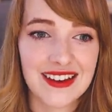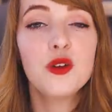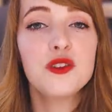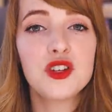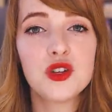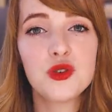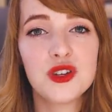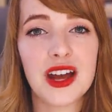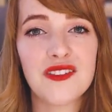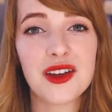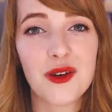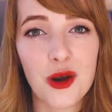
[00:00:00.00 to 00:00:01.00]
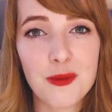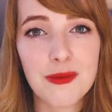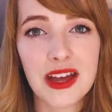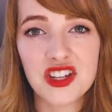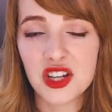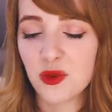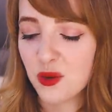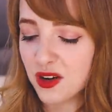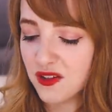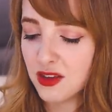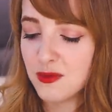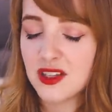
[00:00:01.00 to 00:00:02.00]
All the children have their own magic. One
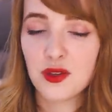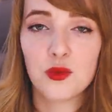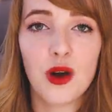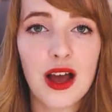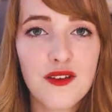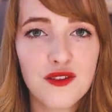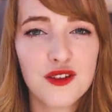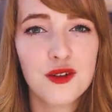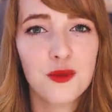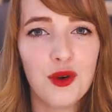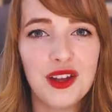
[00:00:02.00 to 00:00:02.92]
of them is a wyvern,